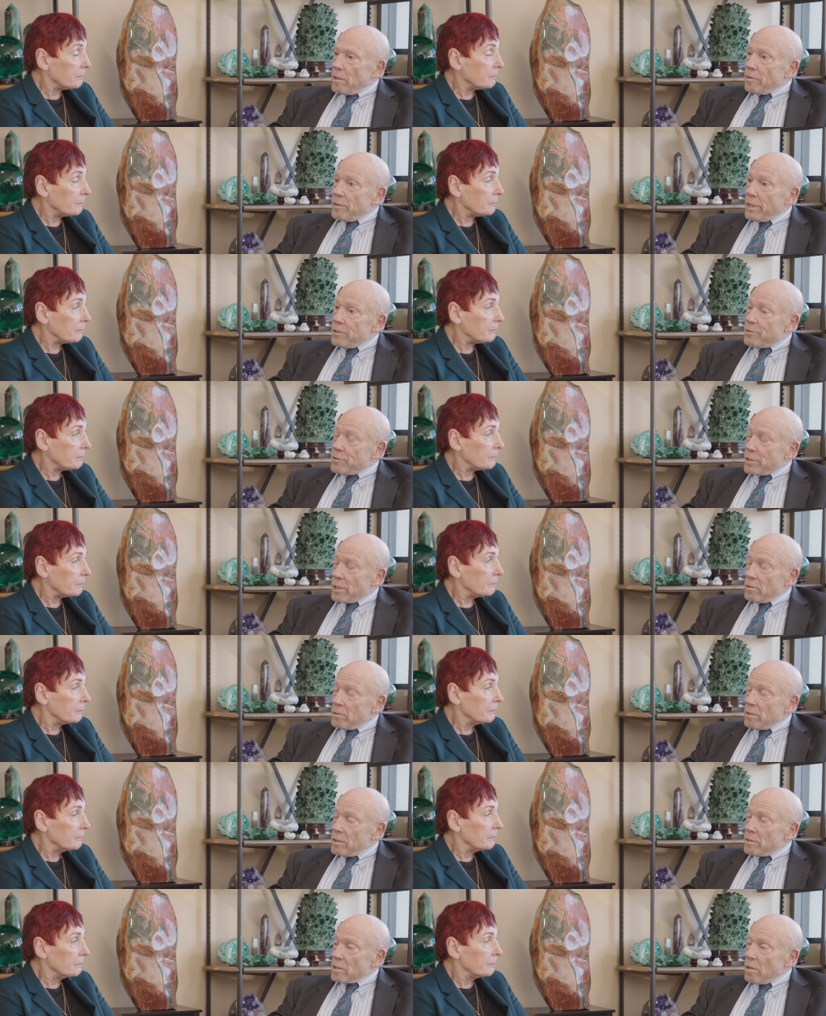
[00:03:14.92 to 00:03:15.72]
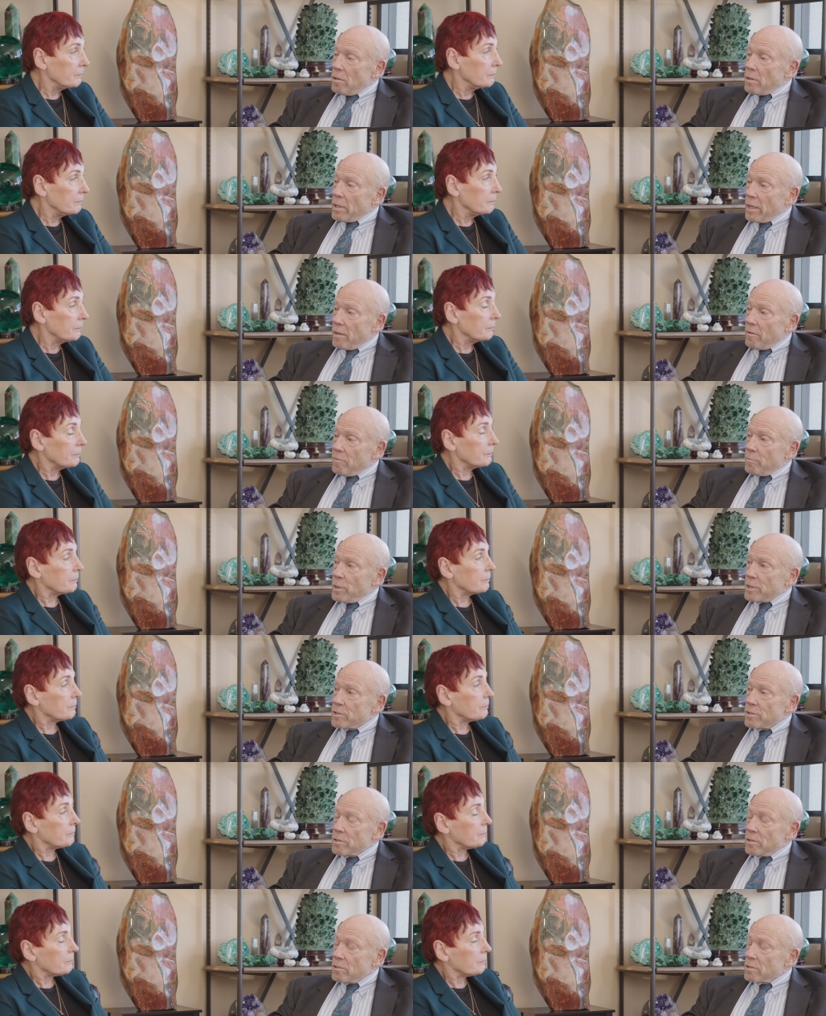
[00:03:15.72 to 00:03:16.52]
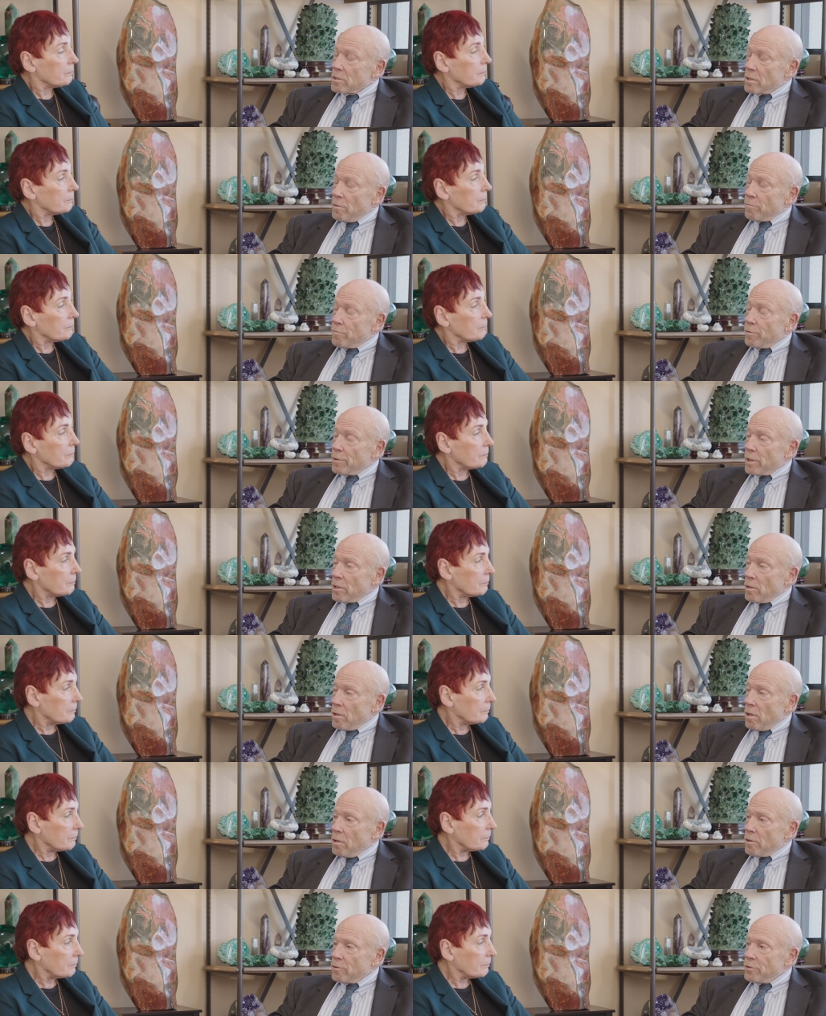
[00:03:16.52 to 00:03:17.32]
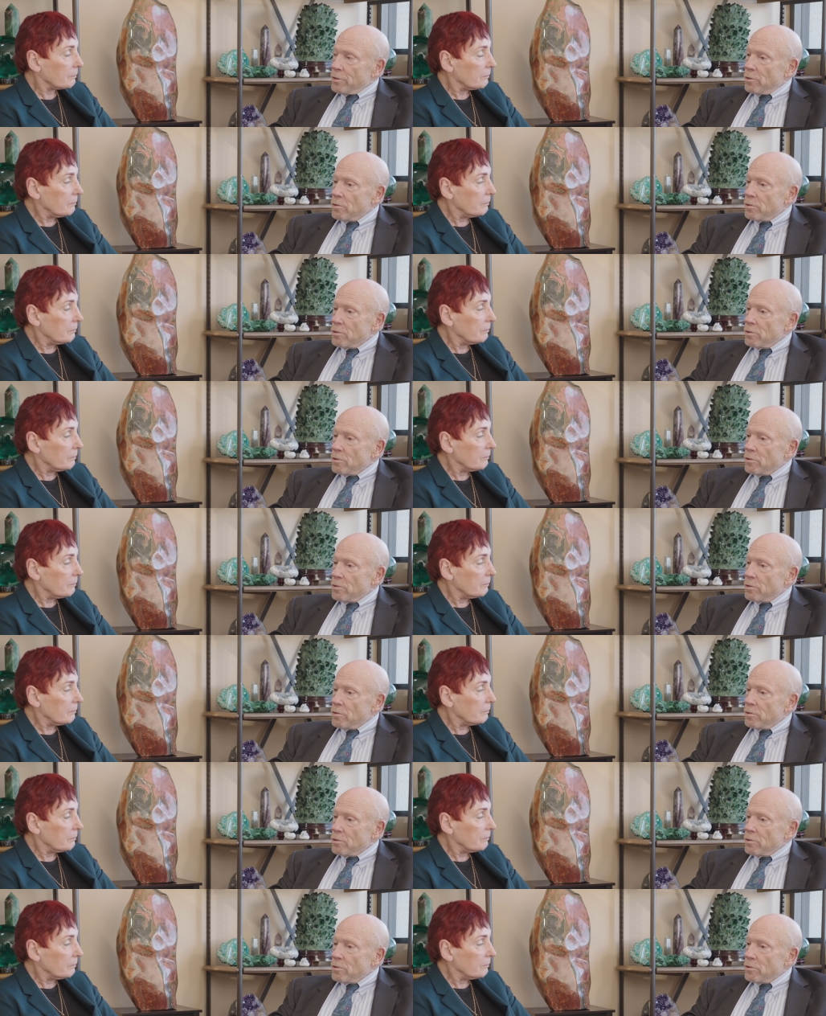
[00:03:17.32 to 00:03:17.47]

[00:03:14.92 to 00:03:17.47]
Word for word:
Speaker 1: They generally don't have much discomfort at all.